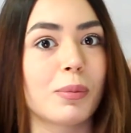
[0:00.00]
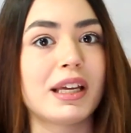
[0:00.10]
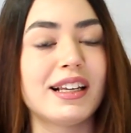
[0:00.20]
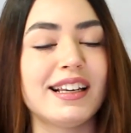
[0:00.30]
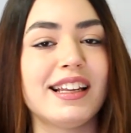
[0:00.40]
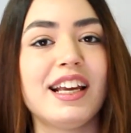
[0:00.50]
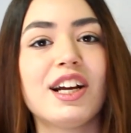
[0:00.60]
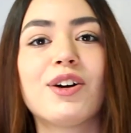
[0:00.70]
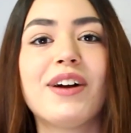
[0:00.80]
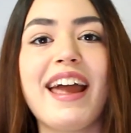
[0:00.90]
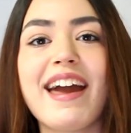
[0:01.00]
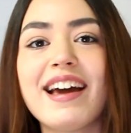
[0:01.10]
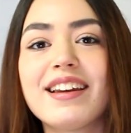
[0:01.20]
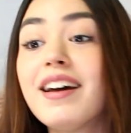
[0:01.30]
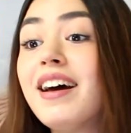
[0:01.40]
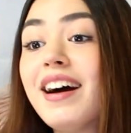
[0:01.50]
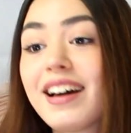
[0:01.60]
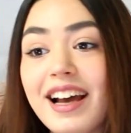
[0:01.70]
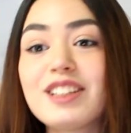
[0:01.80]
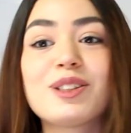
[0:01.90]
woman in here, and
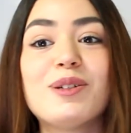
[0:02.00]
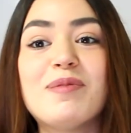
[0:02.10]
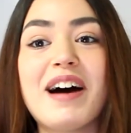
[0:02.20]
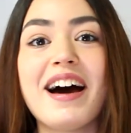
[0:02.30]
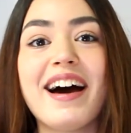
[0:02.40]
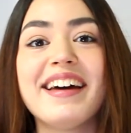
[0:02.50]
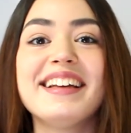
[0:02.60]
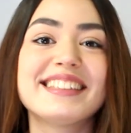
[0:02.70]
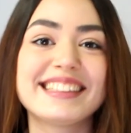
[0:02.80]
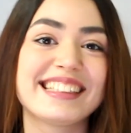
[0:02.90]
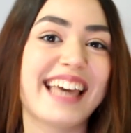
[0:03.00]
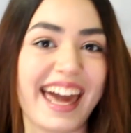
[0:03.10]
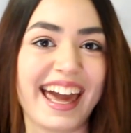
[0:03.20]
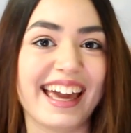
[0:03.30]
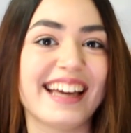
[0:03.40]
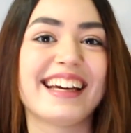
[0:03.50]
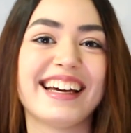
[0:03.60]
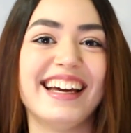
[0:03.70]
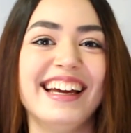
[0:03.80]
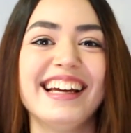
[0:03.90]
Rajkummar is
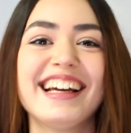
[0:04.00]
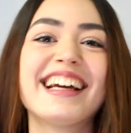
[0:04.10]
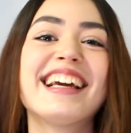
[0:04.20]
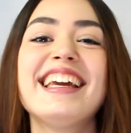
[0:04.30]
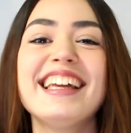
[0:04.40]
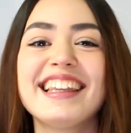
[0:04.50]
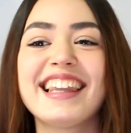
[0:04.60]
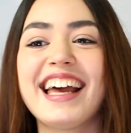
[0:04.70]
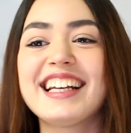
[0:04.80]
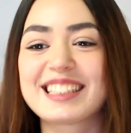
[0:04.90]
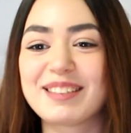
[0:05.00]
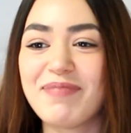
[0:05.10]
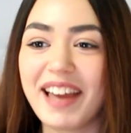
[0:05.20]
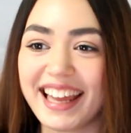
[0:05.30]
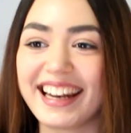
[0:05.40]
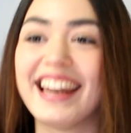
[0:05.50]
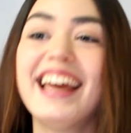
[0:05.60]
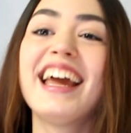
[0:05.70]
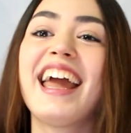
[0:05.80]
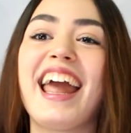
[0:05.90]
gay. He likes men,
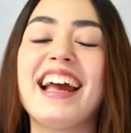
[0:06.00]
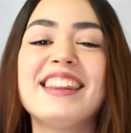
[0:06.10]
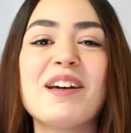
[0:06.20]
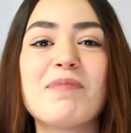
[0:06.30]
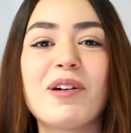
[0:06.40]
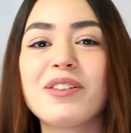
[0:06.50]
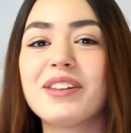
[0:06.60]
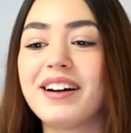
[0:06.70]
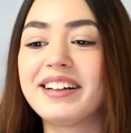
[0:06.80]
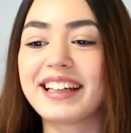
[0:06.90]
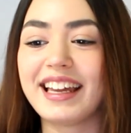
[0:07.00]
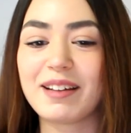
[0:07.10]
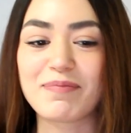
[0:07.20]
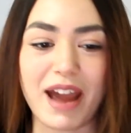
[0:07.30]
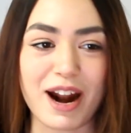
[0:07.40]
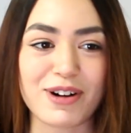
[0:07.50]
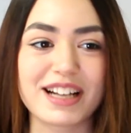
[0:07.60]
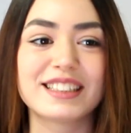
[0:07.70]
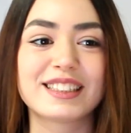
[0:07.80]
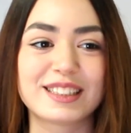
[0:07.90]
and they both are getting
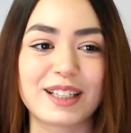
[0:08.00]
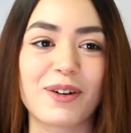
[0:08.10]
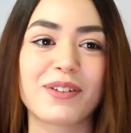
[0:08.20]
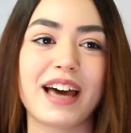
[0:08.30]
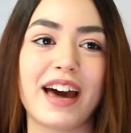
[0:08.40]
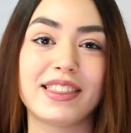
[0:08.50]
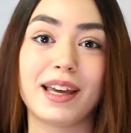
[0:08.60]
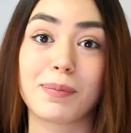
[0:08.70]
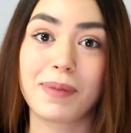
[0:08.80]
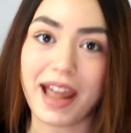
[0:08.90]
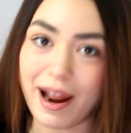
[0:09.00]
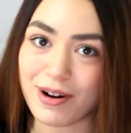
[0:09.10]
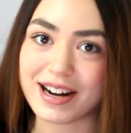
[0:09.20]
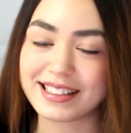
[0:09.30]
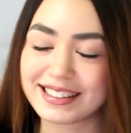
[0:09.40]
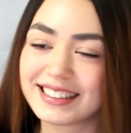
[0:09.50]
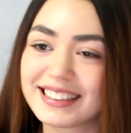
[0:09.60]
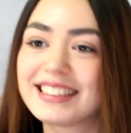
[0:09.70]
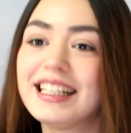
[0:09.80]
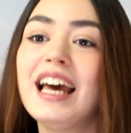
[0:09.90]
married so that their
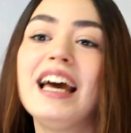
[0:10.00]
parents